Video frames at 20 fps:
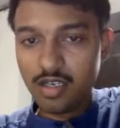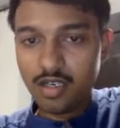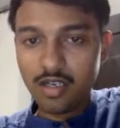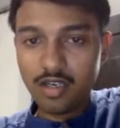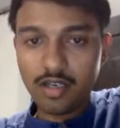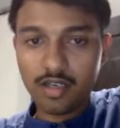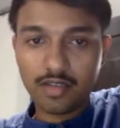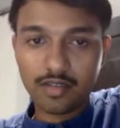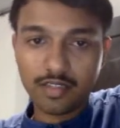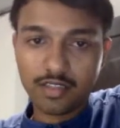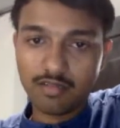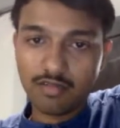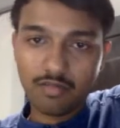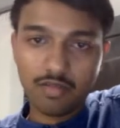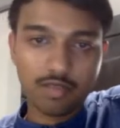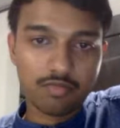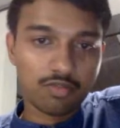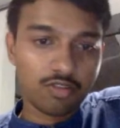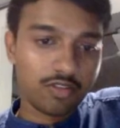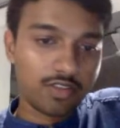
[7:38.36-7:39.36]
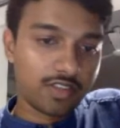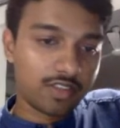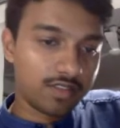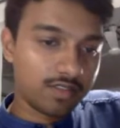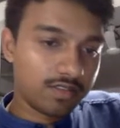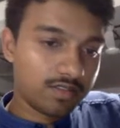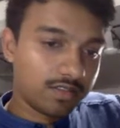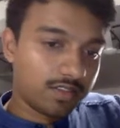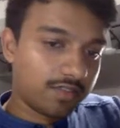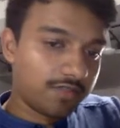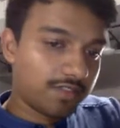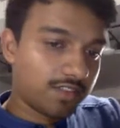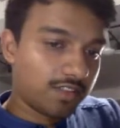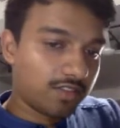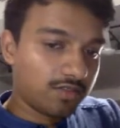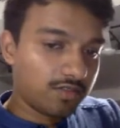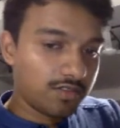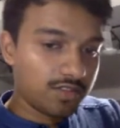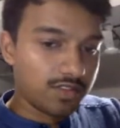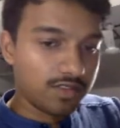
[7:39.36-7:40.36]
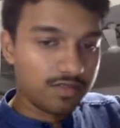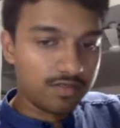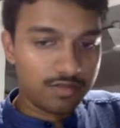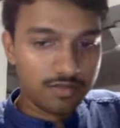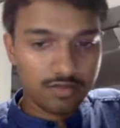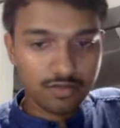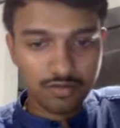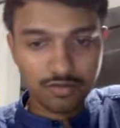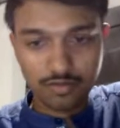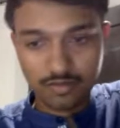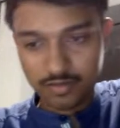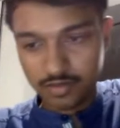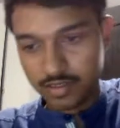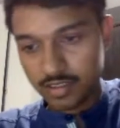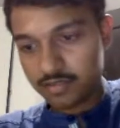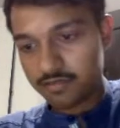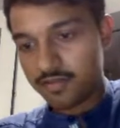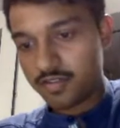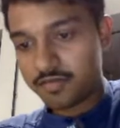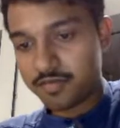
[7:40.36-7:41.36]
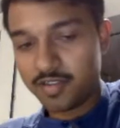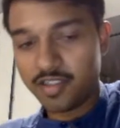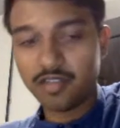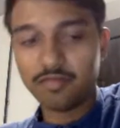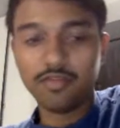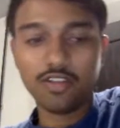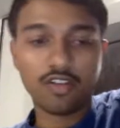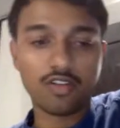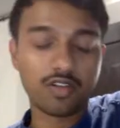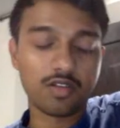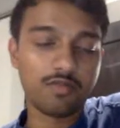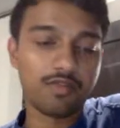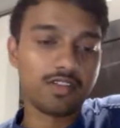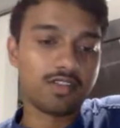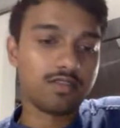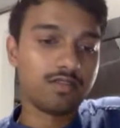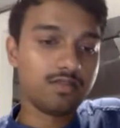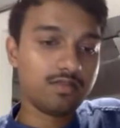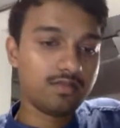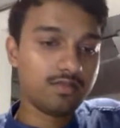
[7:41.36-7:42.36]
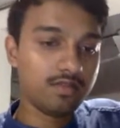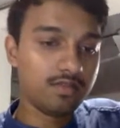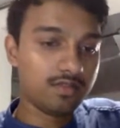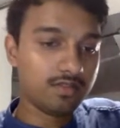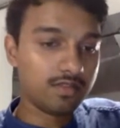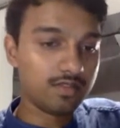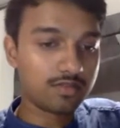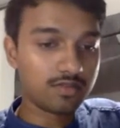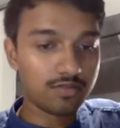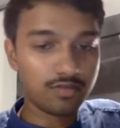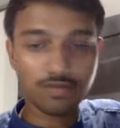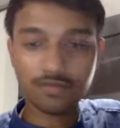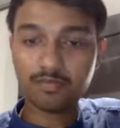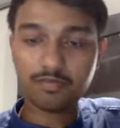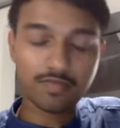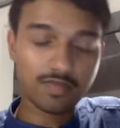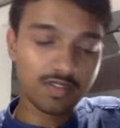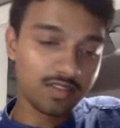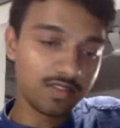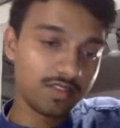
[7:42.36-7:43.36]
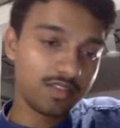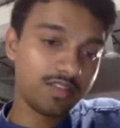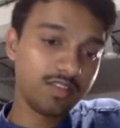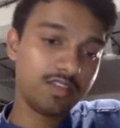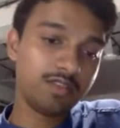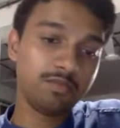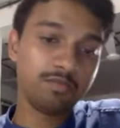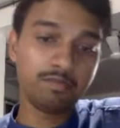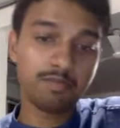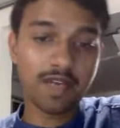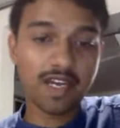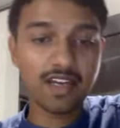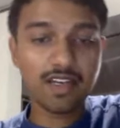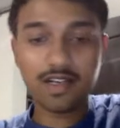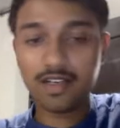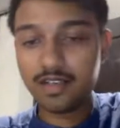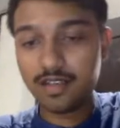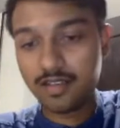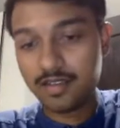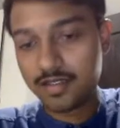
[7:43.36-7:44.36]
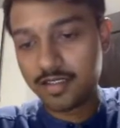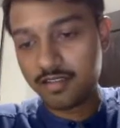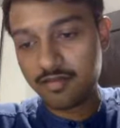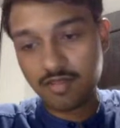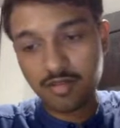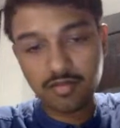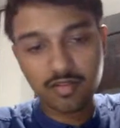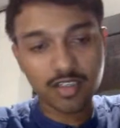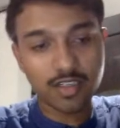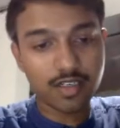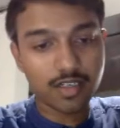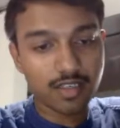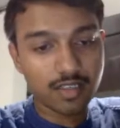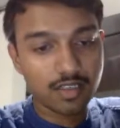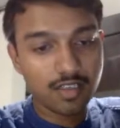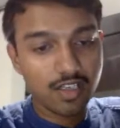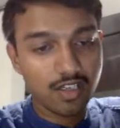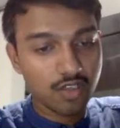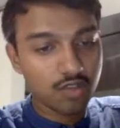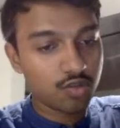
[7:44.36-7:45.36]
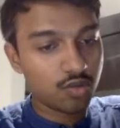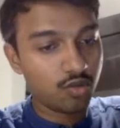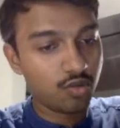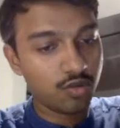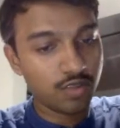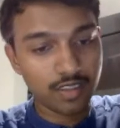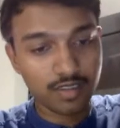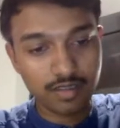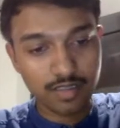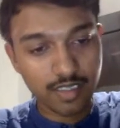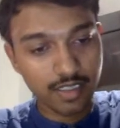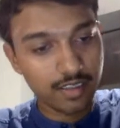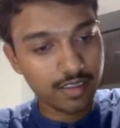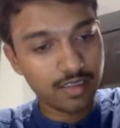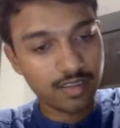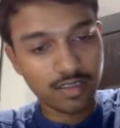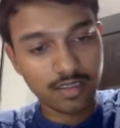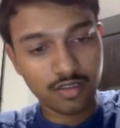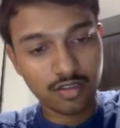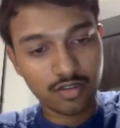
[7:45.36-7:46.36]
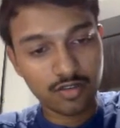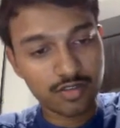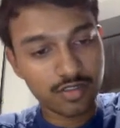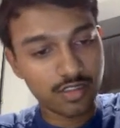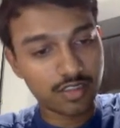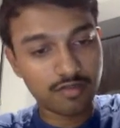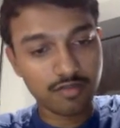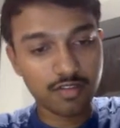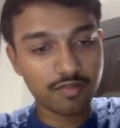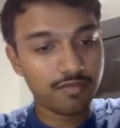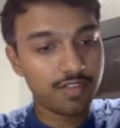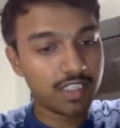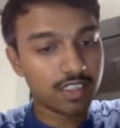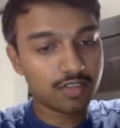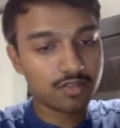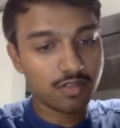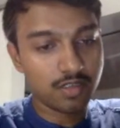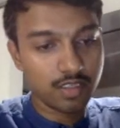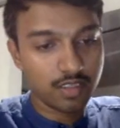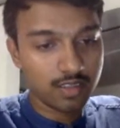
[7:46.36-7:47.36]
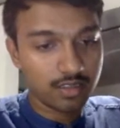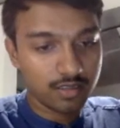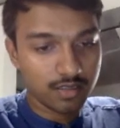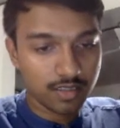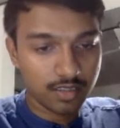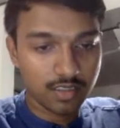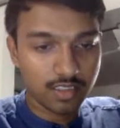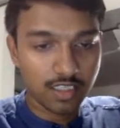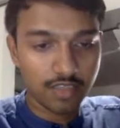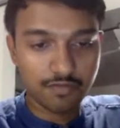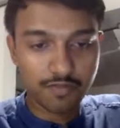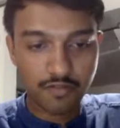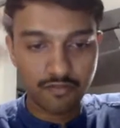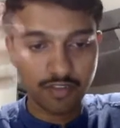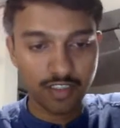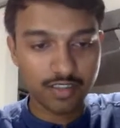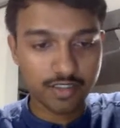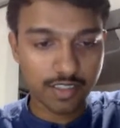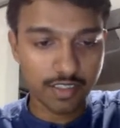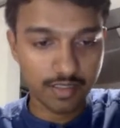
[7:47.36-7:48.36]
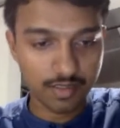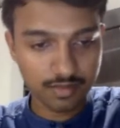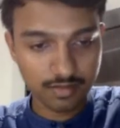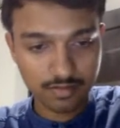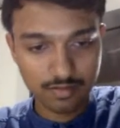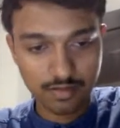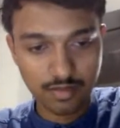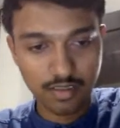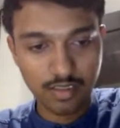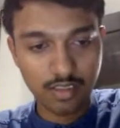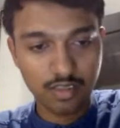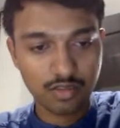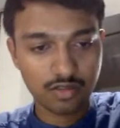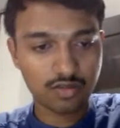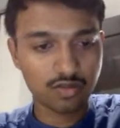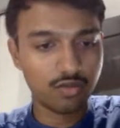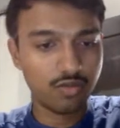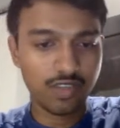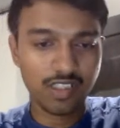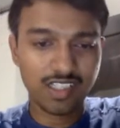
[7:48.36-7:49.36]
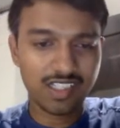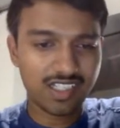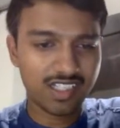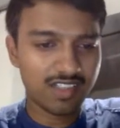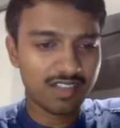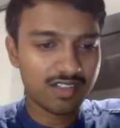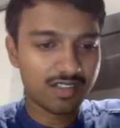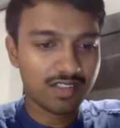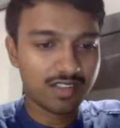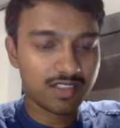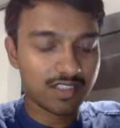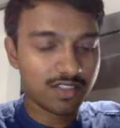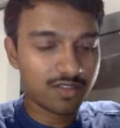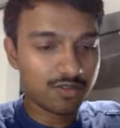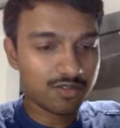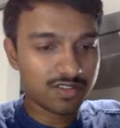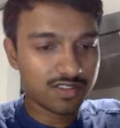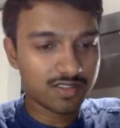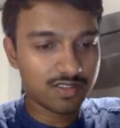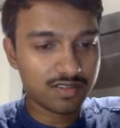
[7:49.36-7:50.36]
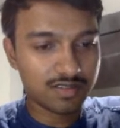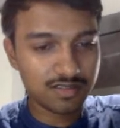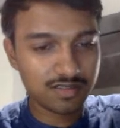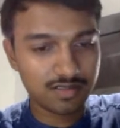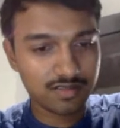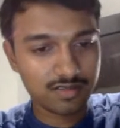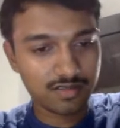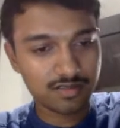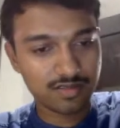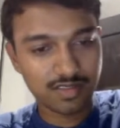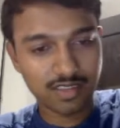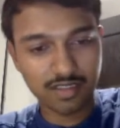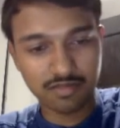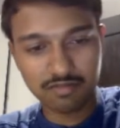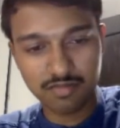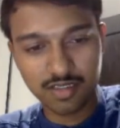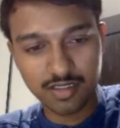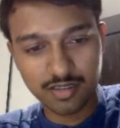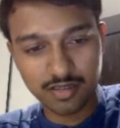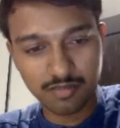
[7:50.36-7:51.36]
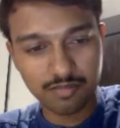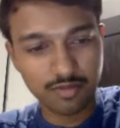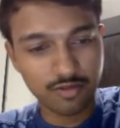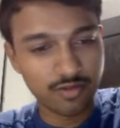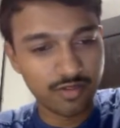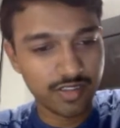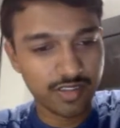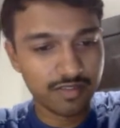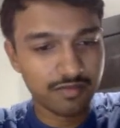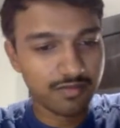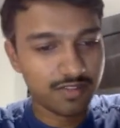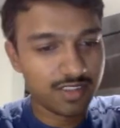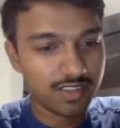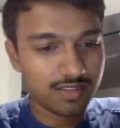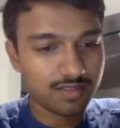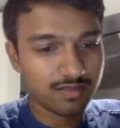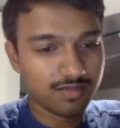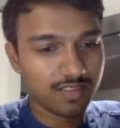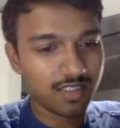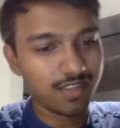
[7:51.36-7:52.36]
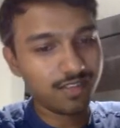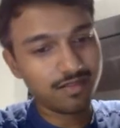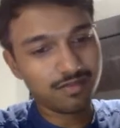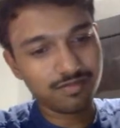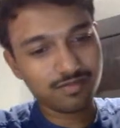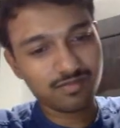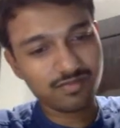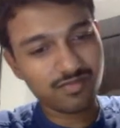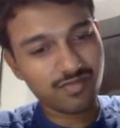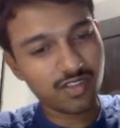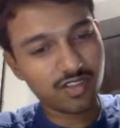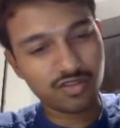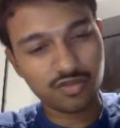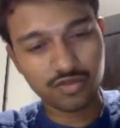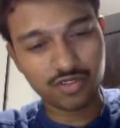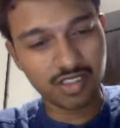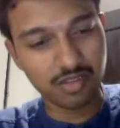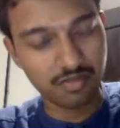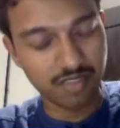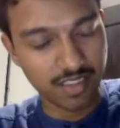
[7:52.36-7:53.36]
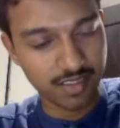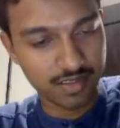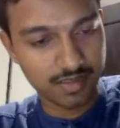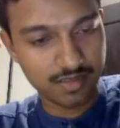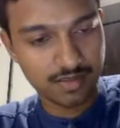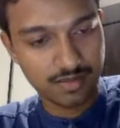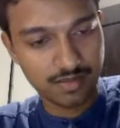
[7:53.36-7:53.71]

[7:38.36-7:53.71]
and they will be uploading different questions. So this will speed up the automation. So in parallel they will be running. So in like on server we actually run like 50 threads. So 1800 questions can be uploaded within like 2-3 minutes.